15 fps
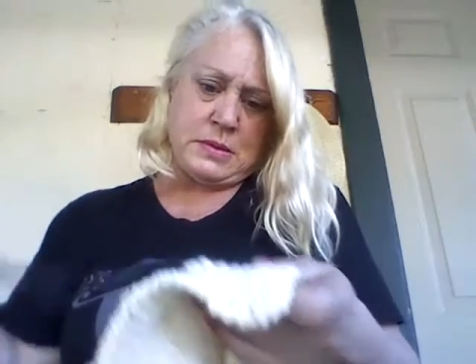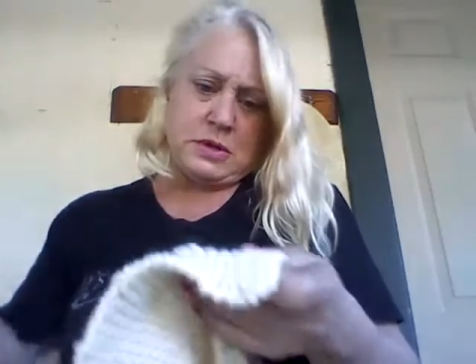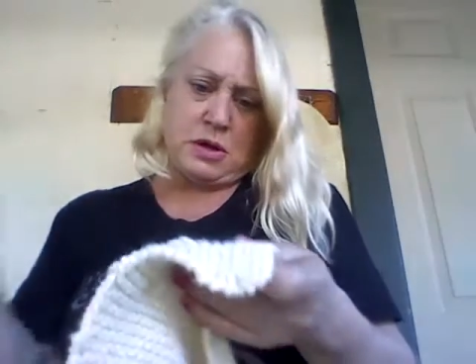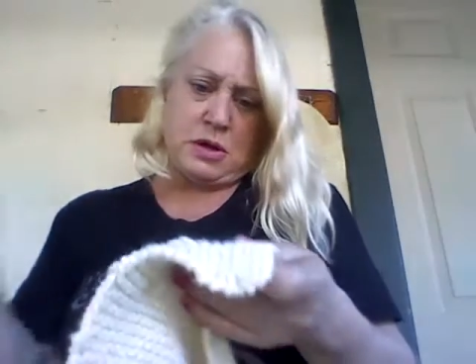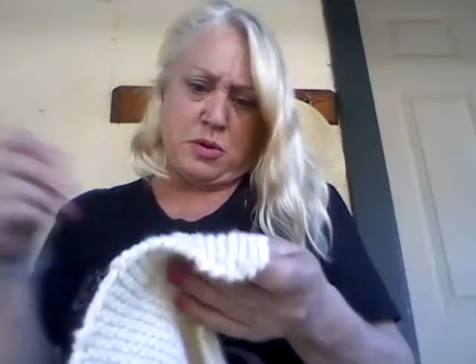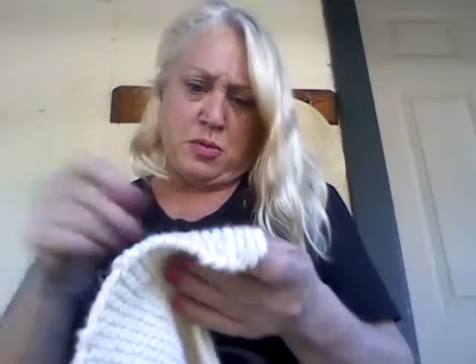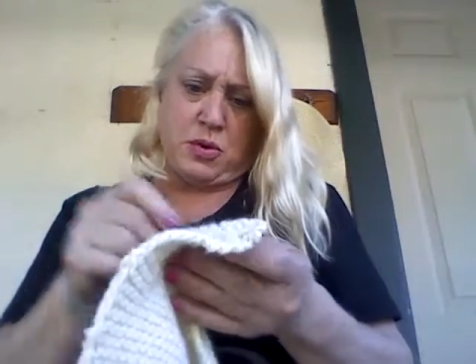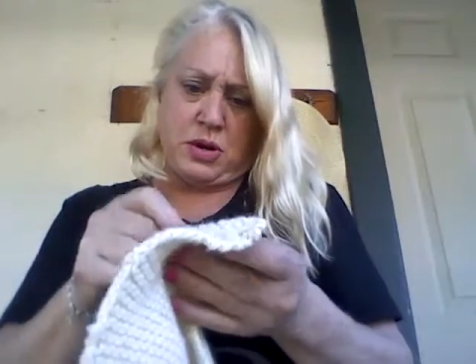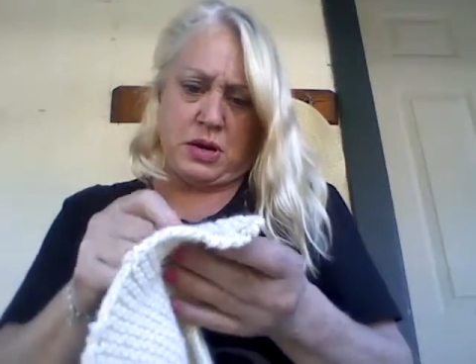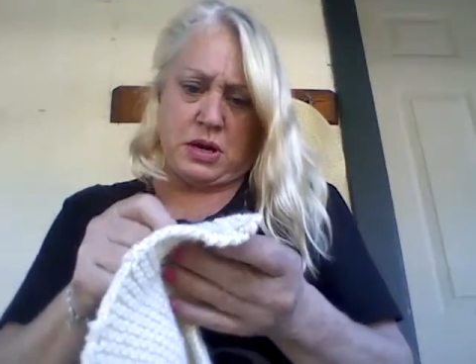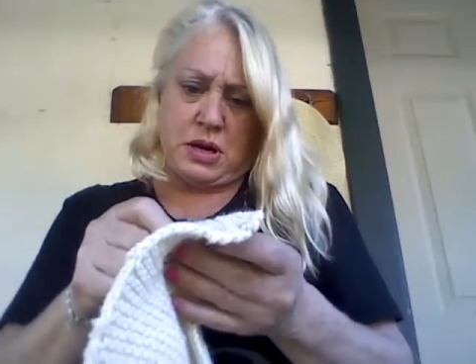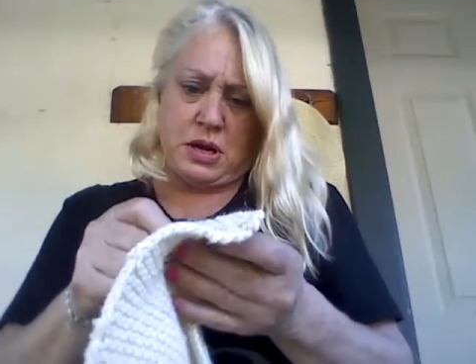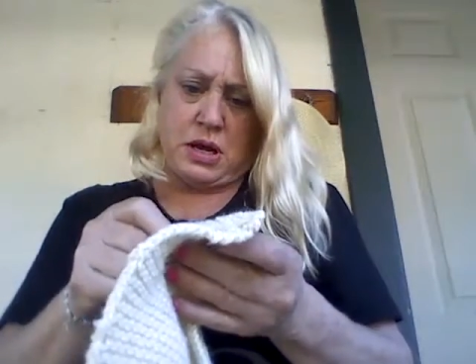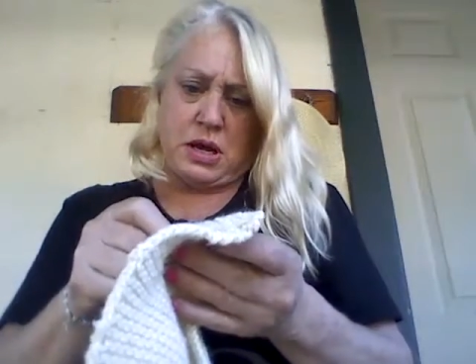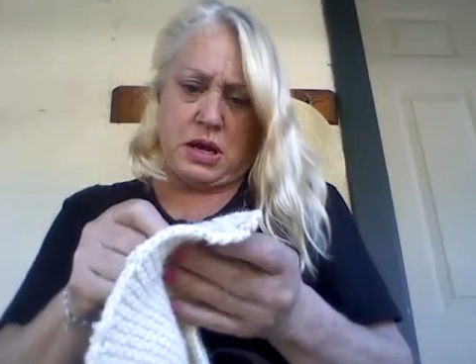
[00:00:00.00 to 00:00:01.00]
So I'm
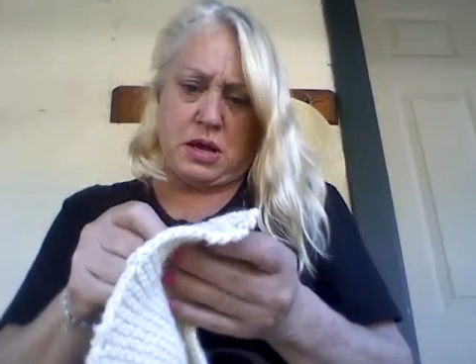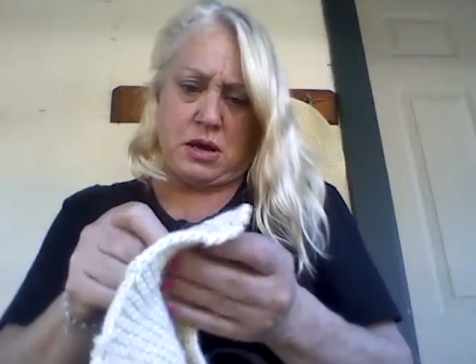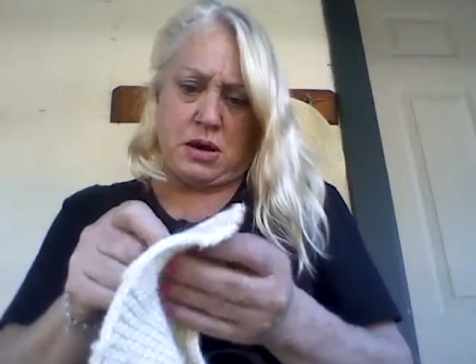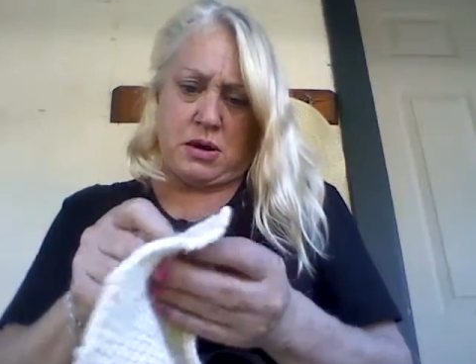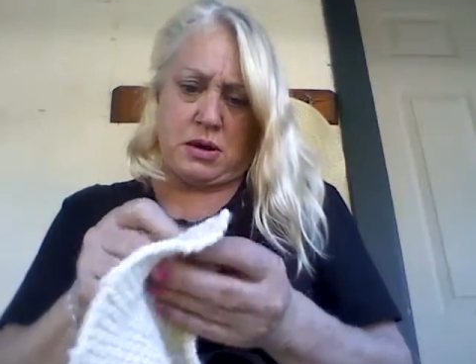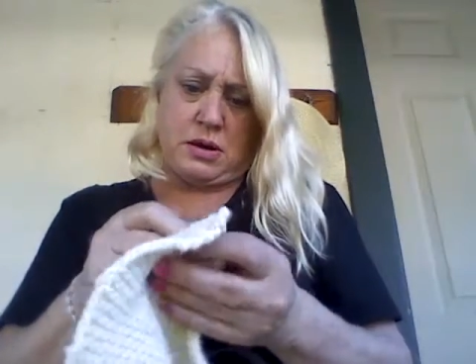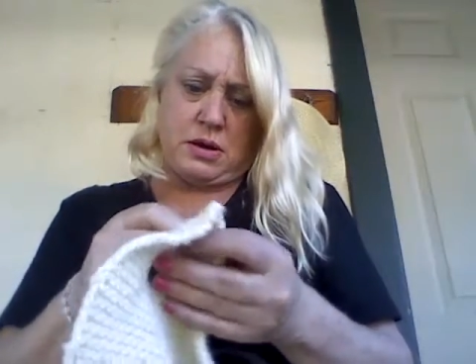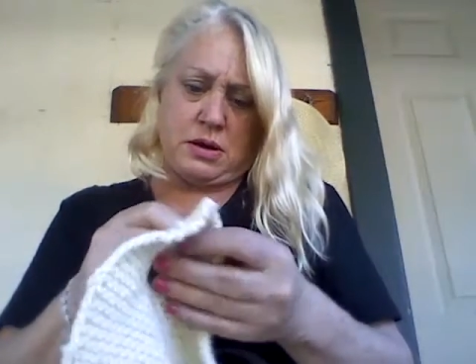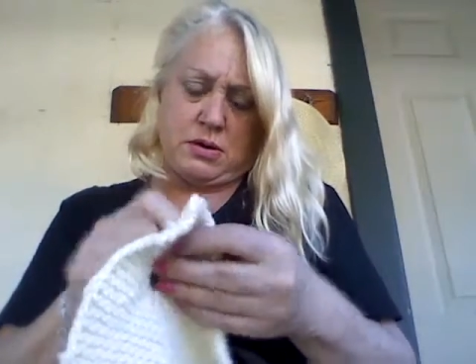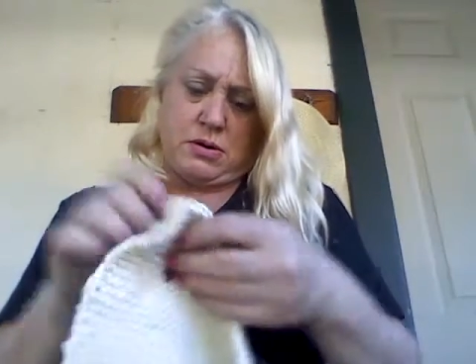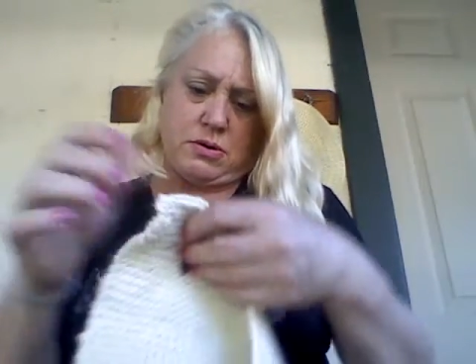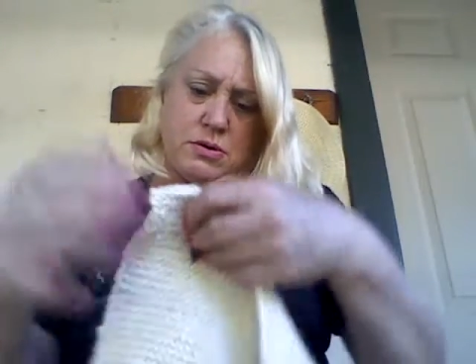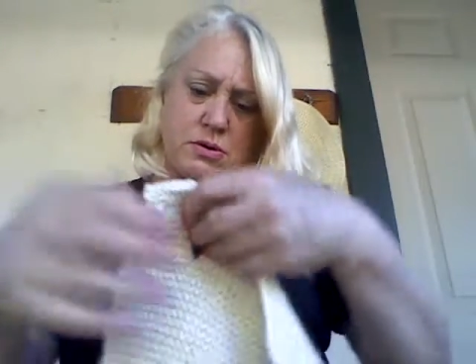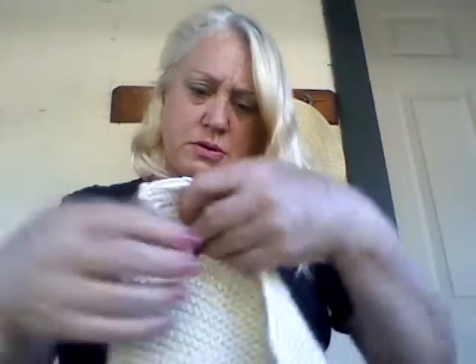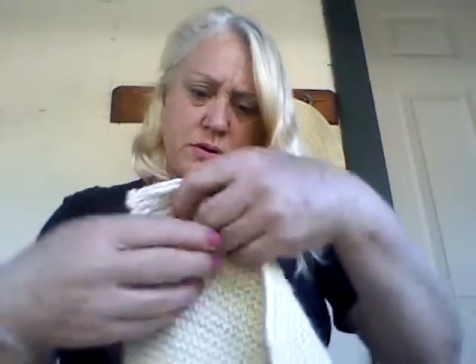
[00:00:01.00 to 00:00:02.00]
putting an E on
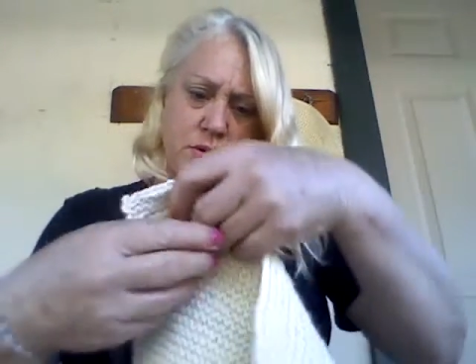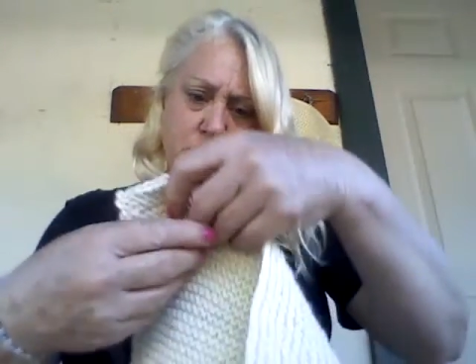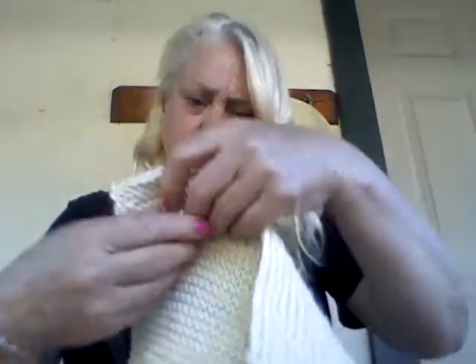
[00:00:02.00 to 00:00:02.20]
here,